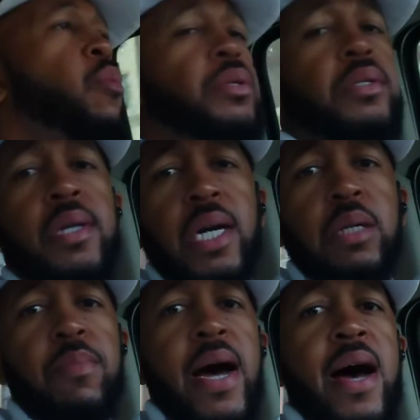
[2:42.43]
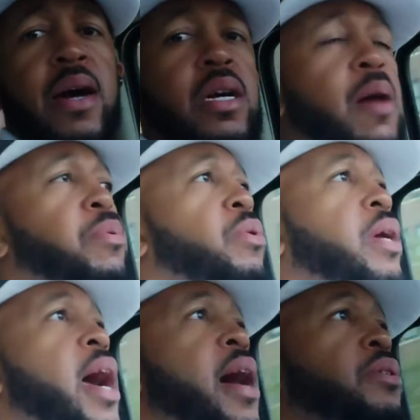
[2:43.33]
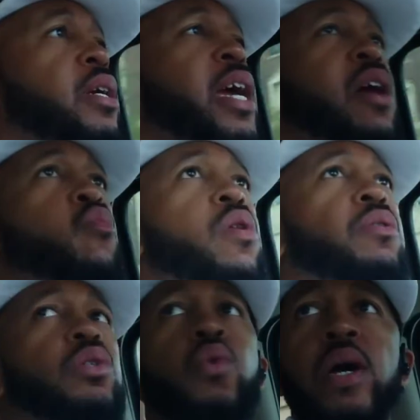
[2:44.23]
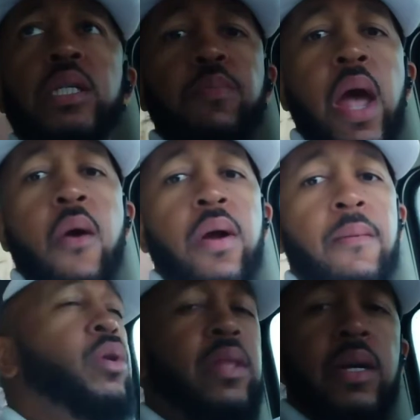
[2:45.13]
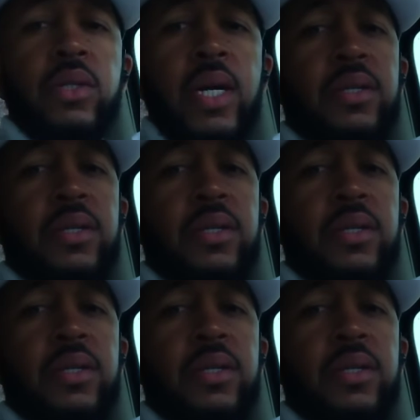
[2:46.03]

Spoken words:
I was touched by a couple of the guys that got real transparent with their